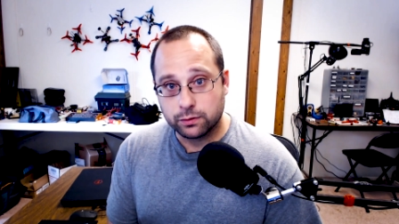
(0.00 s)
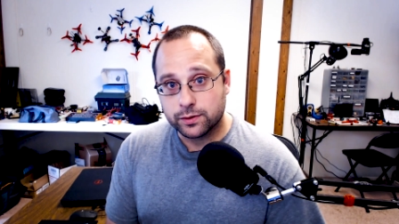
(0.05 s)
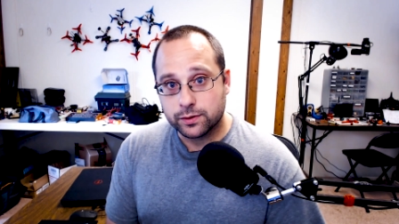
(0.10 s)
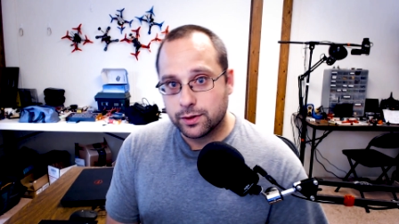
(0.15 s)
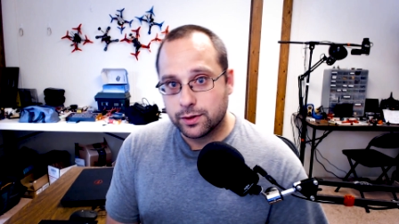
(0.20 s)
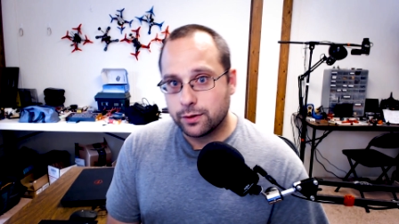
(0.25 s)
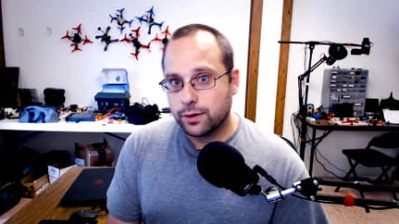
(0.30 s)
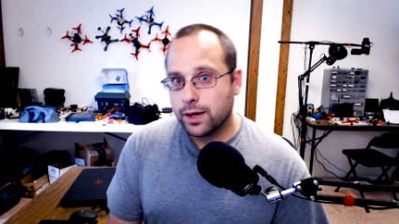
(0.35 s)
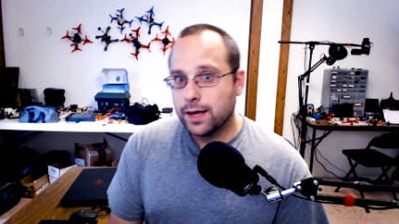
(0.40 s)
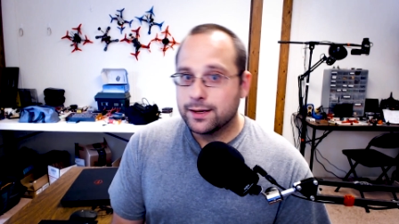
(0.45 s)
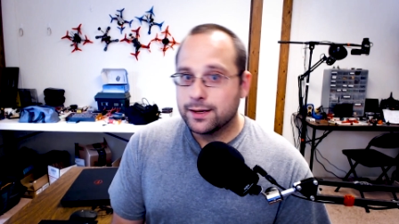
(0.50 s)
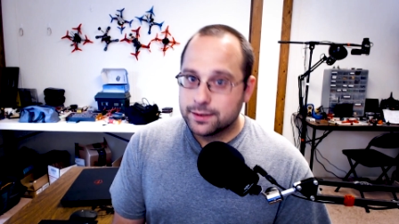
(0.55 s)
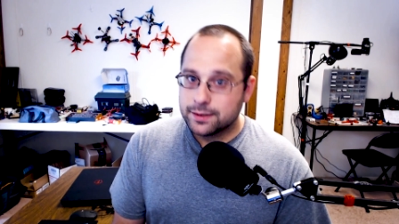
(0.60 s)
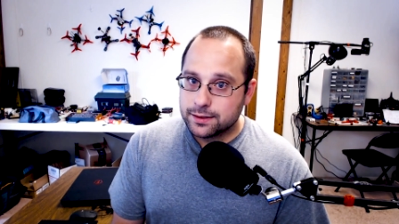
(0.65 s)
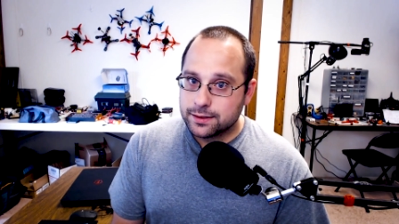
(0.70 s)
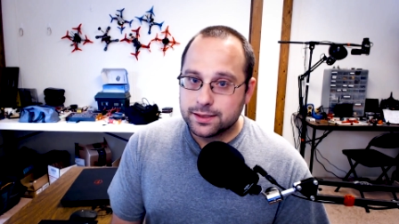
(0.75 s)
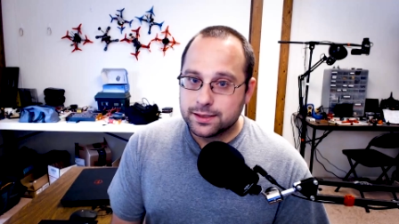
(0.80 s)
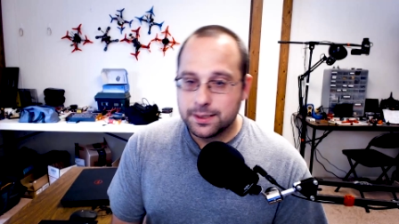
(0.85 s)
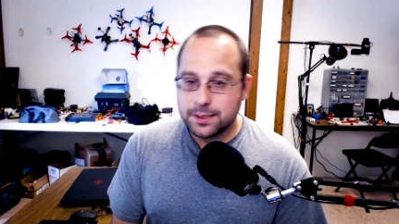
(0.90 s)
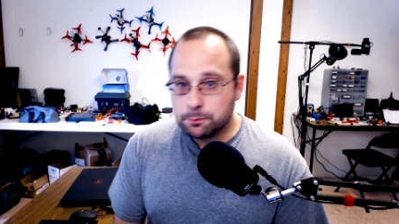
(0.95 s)
So
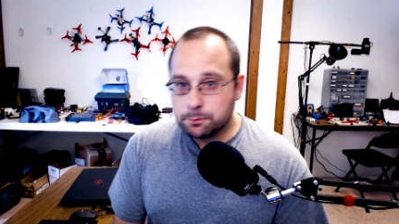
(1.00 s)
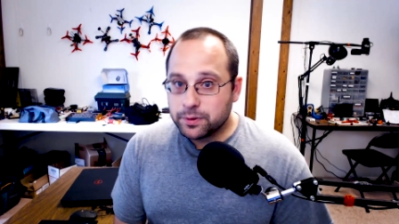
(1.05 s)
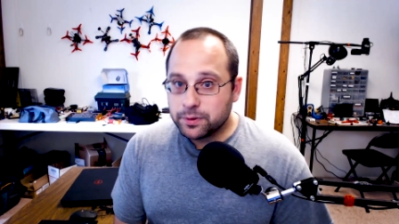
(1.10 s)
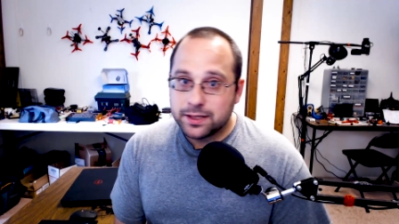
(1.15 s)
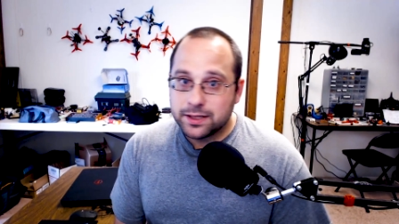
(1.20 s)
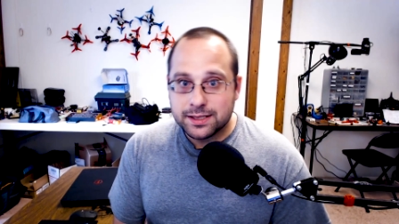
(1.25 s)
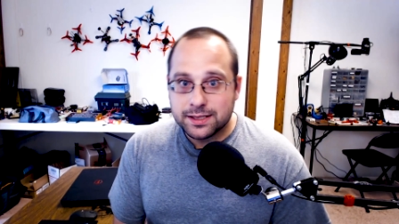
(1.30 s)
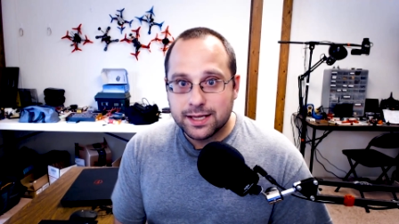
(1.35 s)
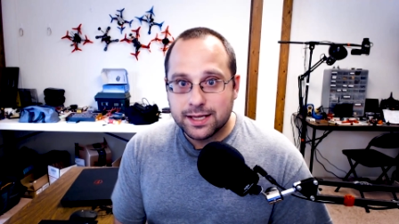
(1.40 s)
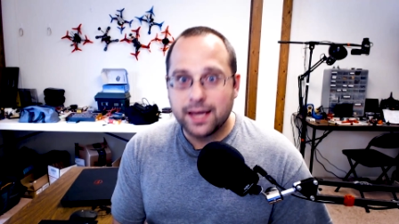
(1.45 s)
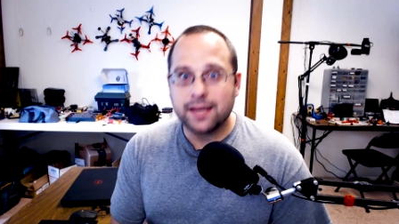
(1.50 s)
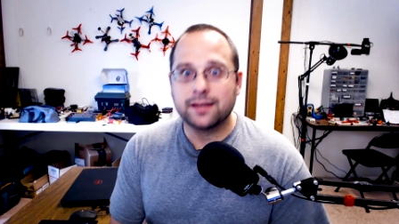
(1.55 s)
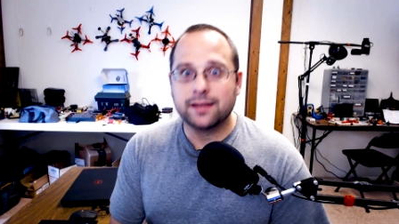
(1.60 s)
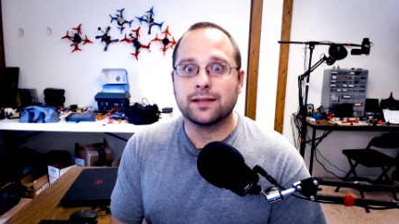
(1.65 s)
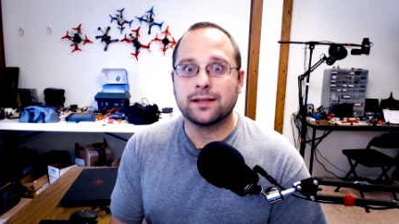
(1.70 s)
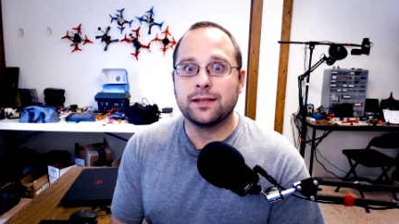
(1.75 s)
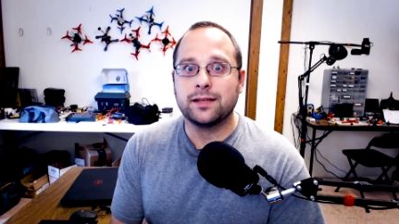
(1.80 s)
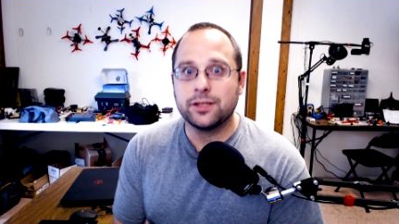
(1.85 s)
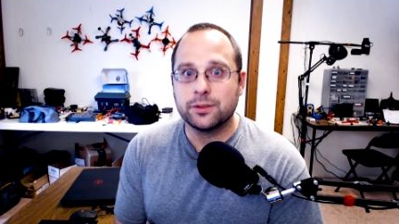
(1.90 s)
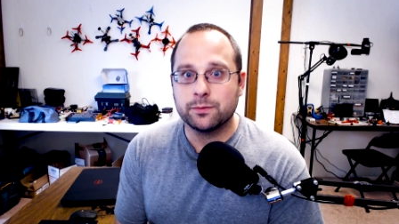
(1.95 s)
simply saying
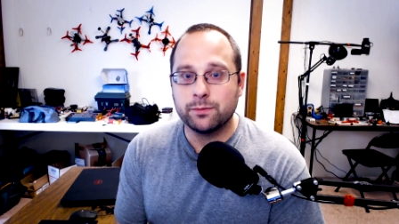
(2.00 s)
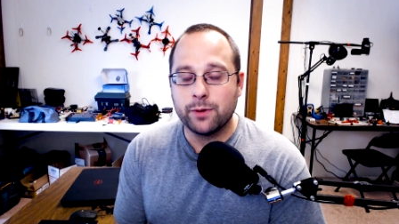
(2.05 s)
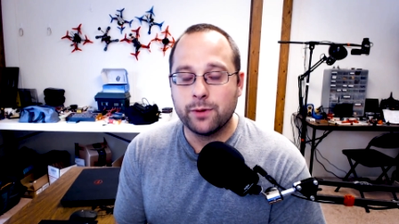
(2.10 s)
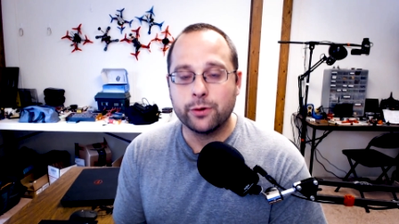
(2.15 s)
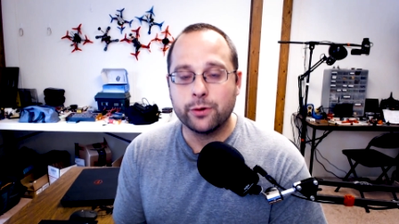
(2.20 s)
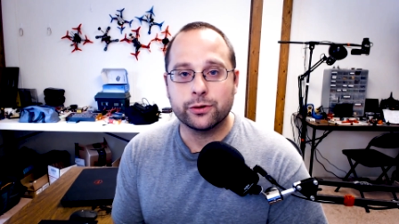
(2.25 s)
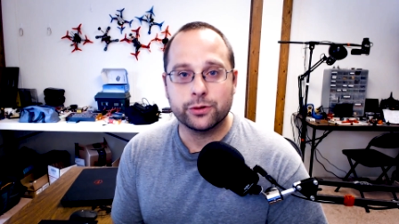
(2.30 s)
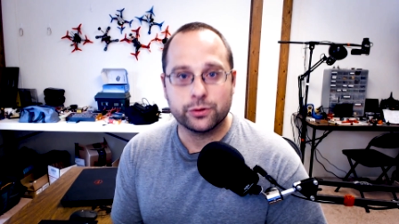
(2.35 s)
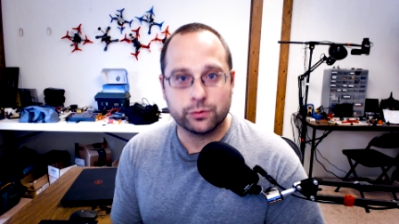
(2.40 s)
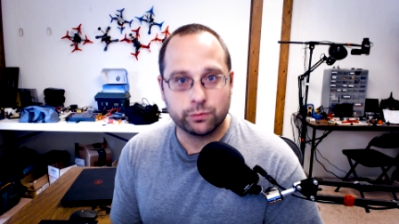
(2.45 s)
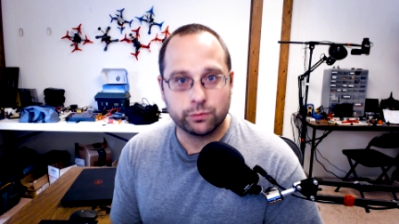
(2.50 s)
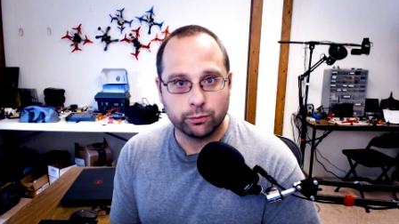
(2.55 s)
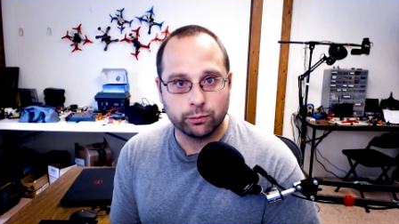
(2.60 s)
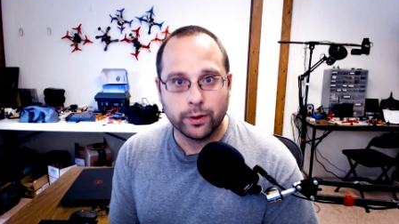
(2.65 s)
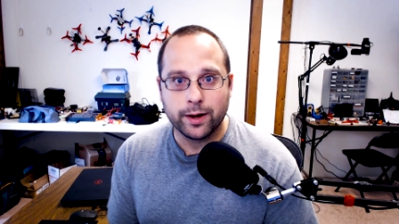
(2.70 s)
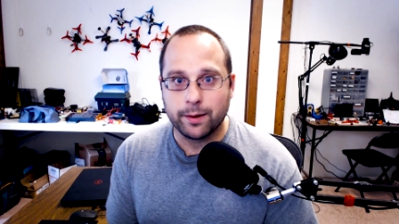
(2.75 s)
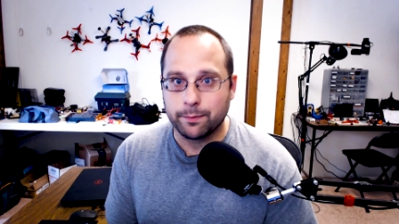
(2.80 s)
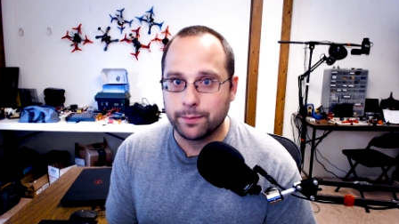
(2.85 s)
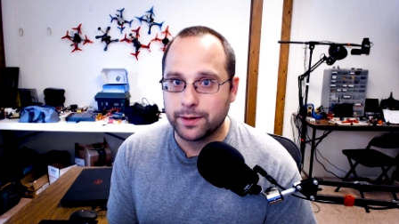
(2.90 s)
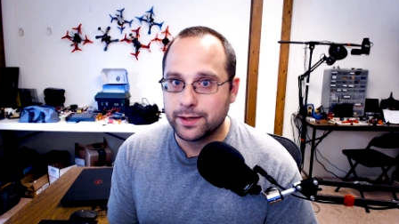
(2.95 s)
that these motors
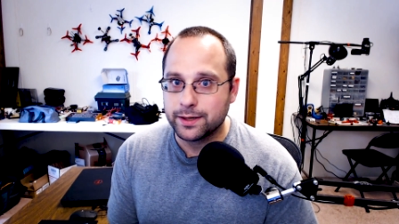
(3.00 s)
rip